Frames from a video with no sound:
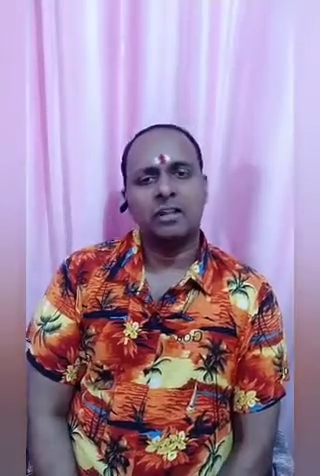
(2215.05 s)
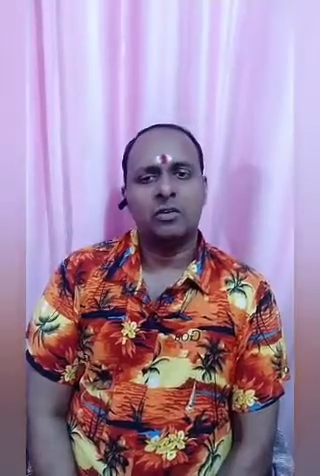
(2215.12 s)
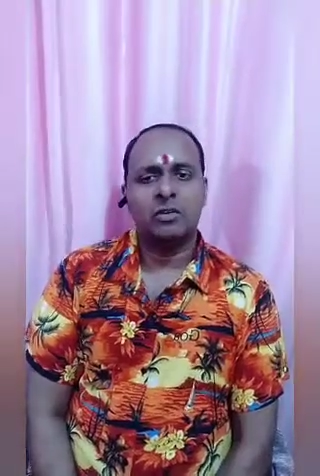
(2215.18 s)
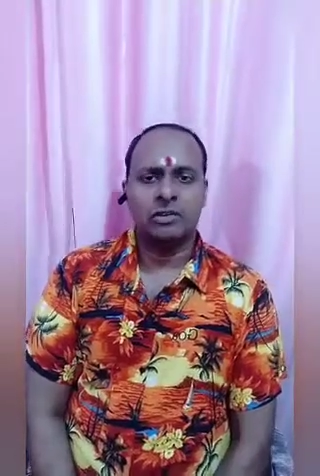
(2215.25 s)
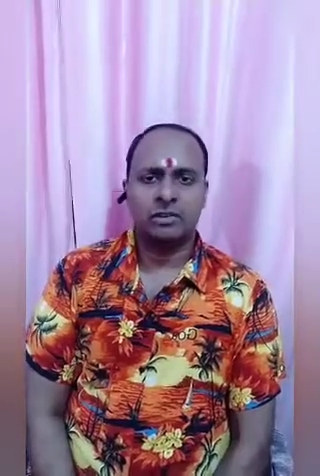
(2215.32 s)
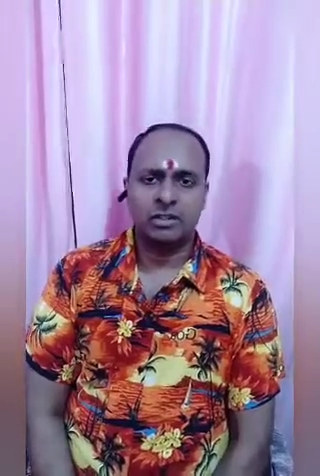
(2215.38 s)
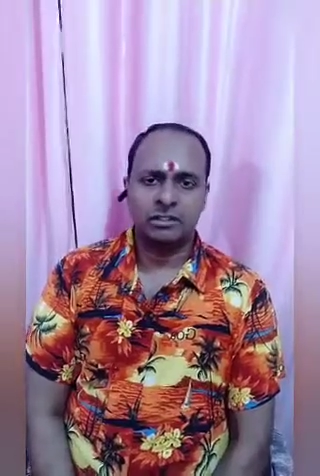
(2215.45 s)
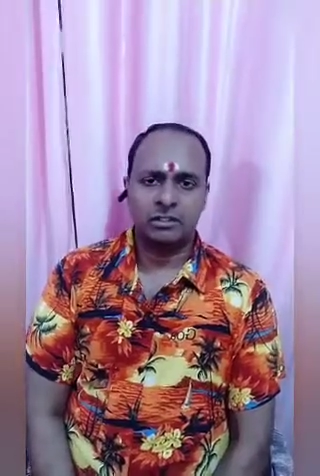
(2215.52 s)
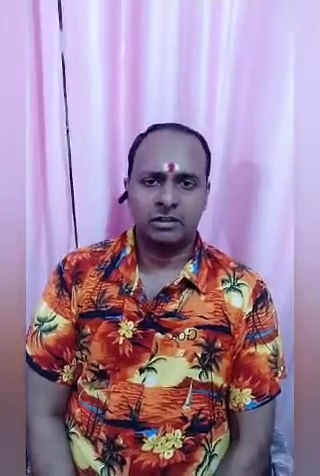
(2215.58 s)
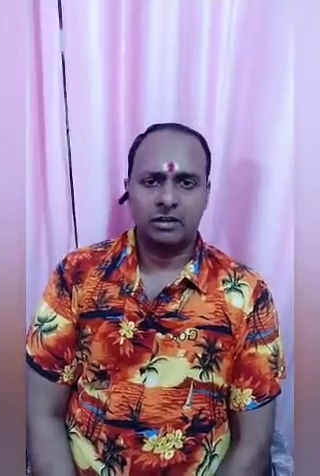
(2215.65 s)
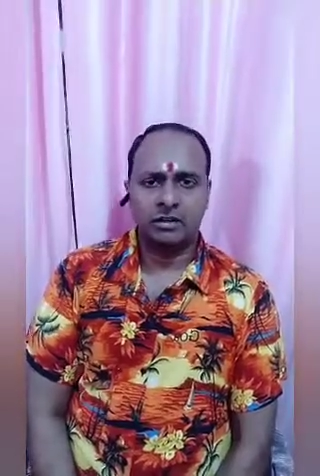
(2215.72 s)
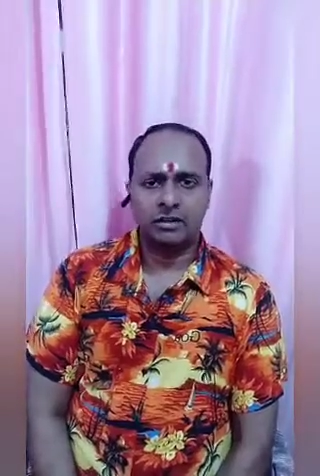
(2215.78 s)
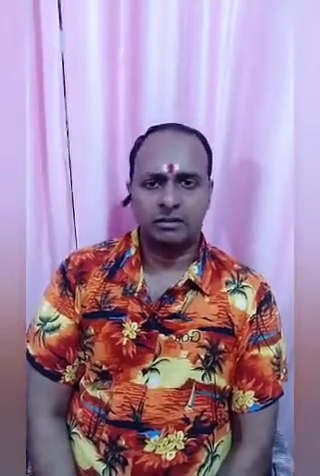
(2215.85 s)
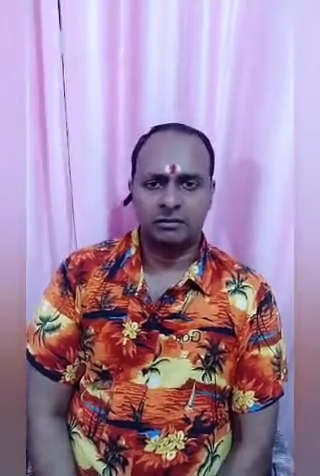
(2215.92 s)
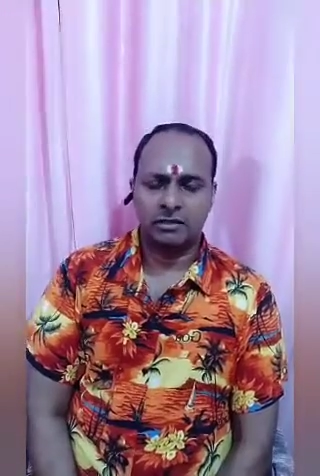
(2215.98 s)
go to the other
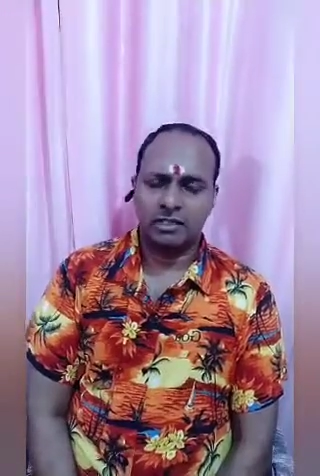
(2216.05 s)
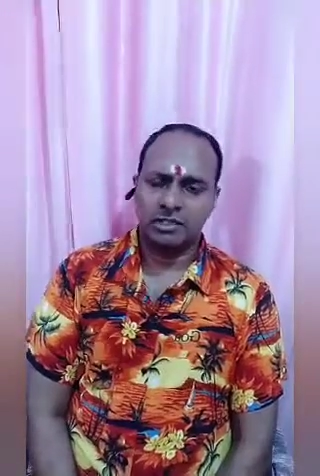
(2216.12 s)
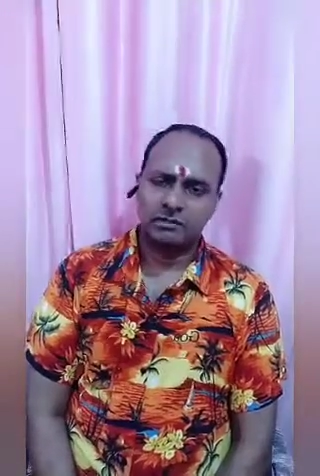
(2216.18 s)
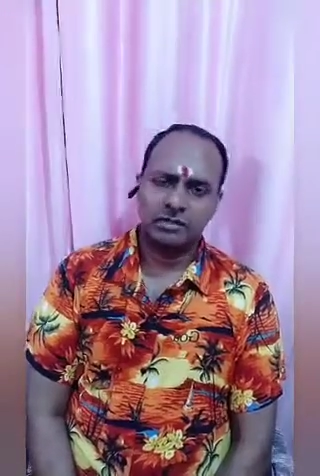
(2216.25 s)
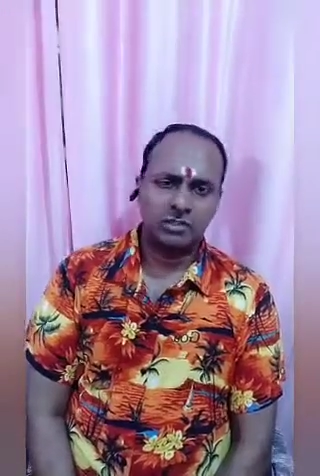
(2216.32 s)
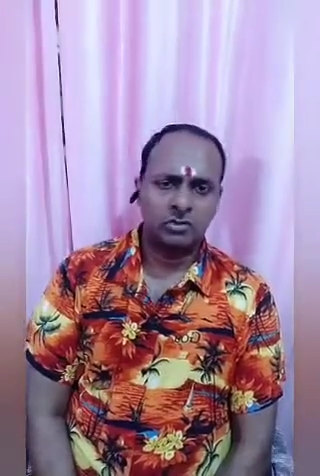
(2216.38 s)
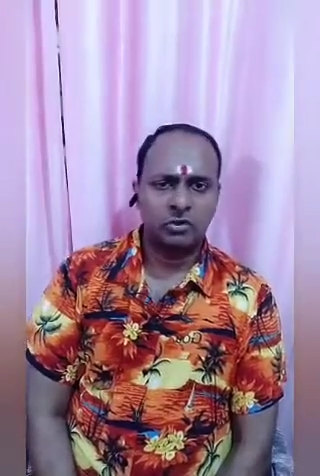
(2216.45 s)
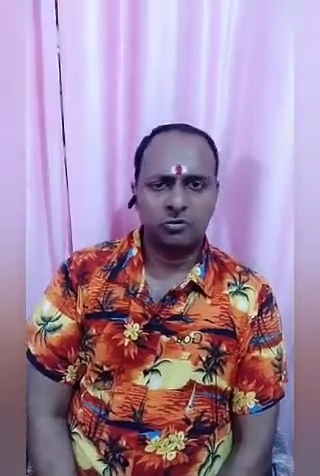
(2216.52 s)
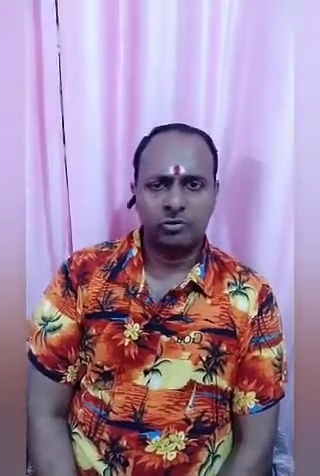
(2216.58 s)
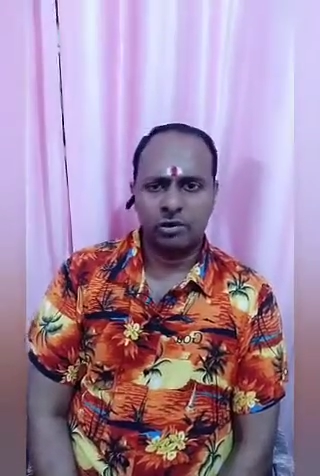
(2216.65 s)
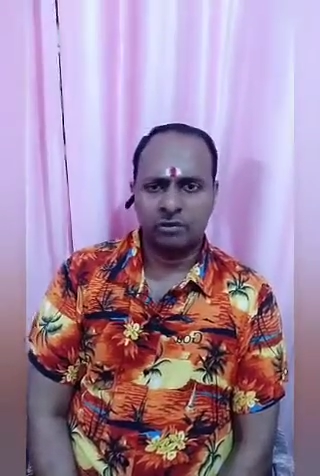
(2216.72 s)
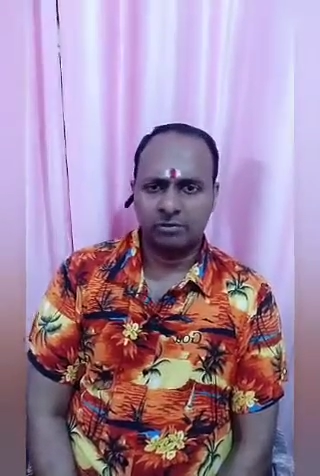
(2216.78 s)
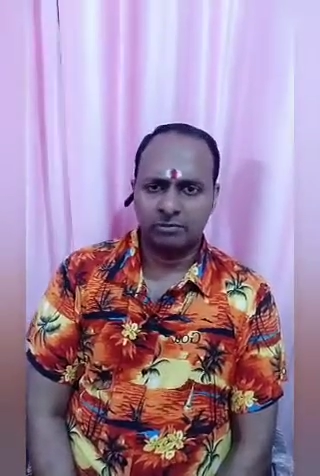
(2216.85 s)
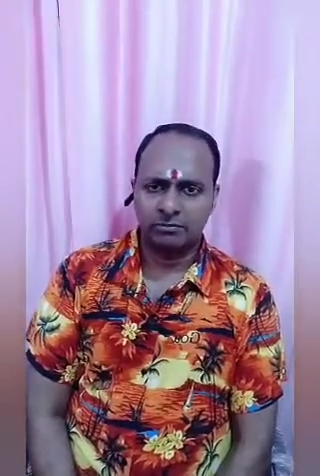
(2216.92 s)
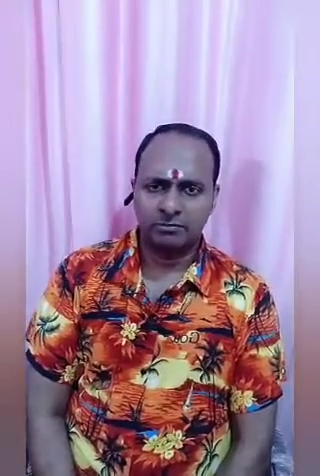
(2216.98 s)
doctor, otherwise no
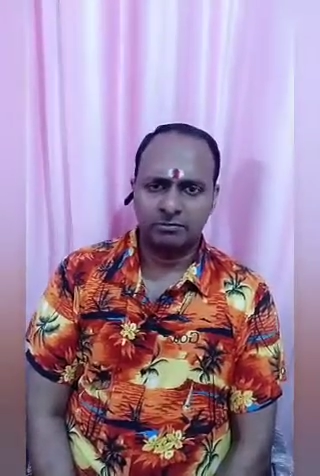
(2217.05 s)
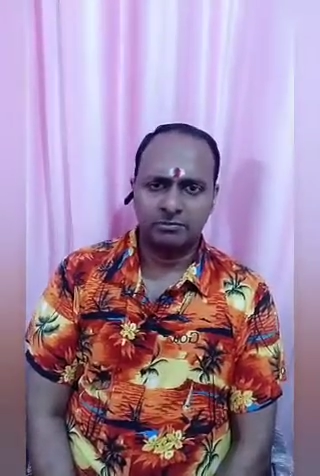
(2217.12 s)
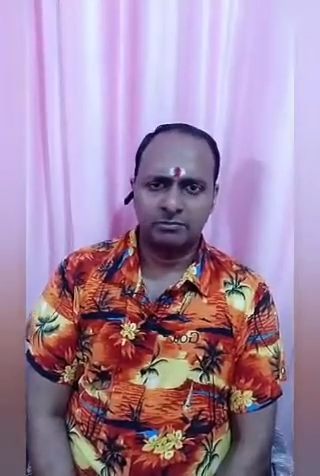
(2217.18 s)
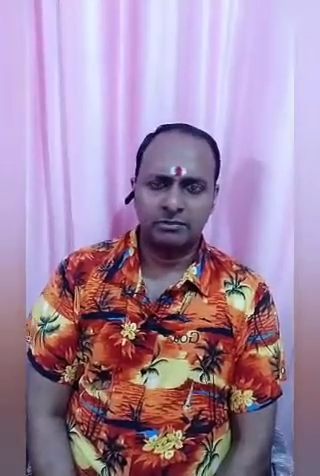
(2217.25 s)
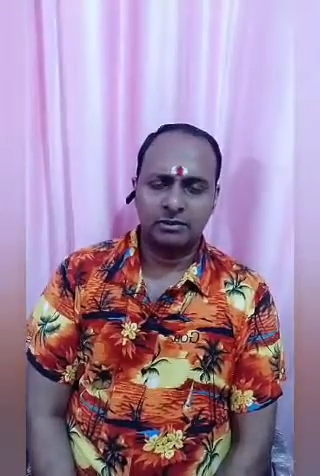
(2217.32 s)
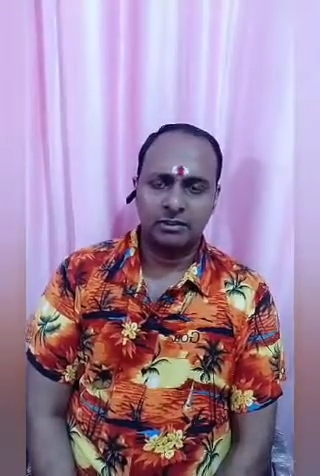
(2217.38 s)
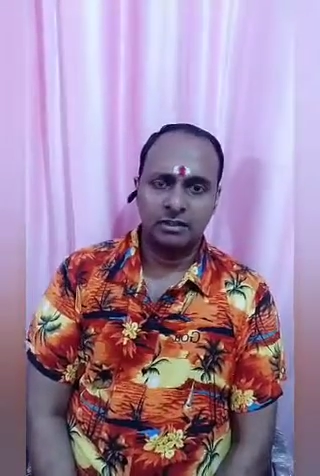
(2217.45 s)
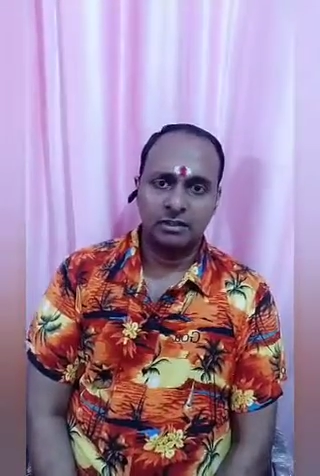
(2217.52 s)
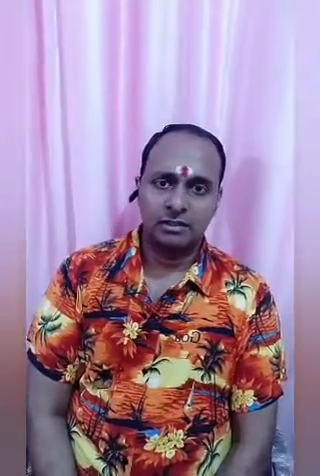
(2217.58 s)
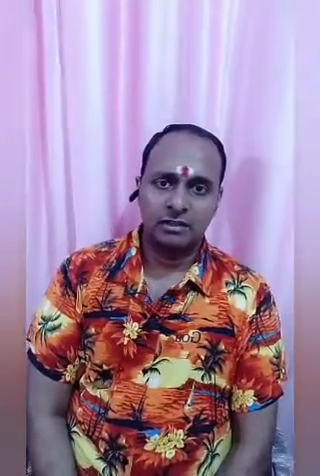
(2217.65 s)
problem, okay.